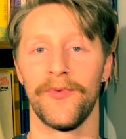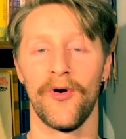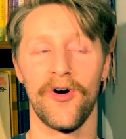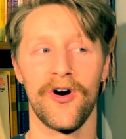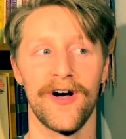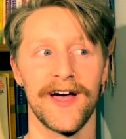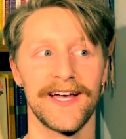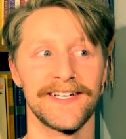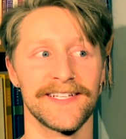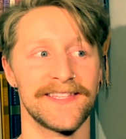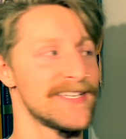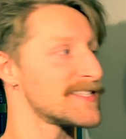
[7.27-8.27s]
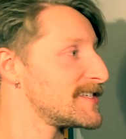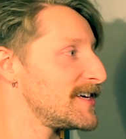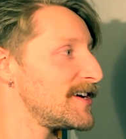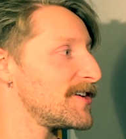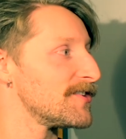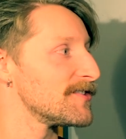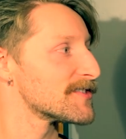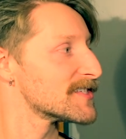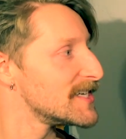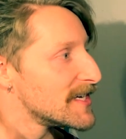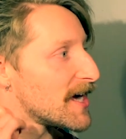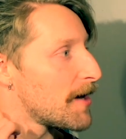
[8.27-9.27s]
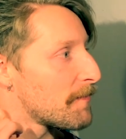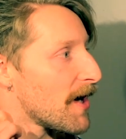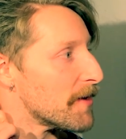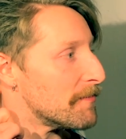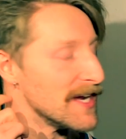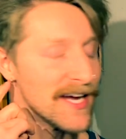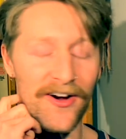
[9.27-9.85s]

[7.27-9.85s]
Boy, did this year sneak up on me.